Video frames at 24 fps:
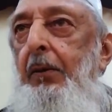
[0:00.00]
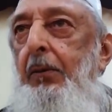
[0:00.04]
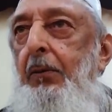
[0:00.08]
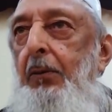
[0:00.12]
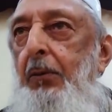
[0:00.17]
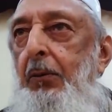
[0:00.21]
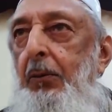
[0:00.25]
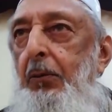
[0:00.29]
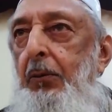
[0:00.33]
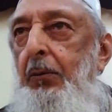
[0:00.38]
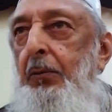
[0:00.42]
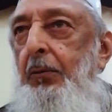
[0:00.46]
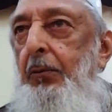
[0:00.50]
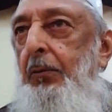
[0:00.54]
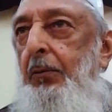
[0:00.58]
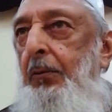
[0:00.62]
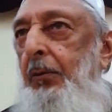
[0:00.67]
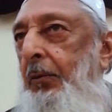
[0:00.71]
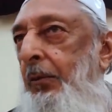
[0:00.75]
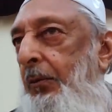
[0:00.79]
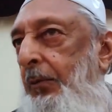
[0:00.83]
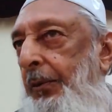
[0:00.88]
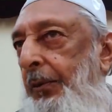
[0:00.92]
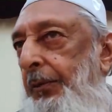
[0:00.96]

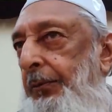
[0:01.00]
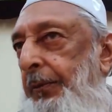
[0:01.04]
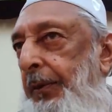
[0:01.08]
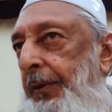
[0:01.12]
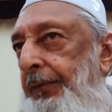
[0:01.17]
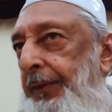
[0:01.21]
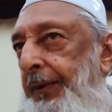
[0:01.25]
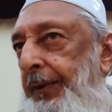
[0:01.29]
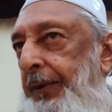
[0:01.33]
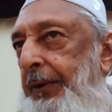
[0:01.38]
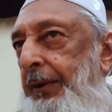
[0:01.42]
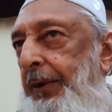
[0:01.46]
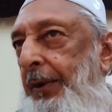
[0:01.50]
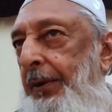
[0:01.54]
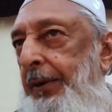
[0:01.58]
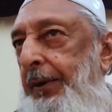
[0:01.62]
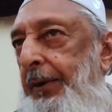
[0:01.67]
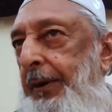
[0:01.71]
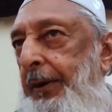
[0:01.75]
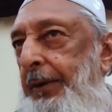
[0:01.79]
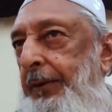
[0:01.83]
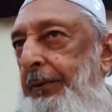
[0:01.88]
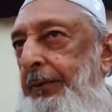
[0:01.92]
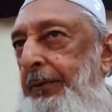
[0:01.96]
Rome would be
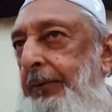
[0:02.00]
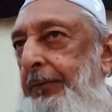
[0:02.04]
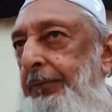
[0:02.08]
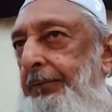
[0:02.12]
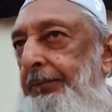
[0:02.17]
victorious.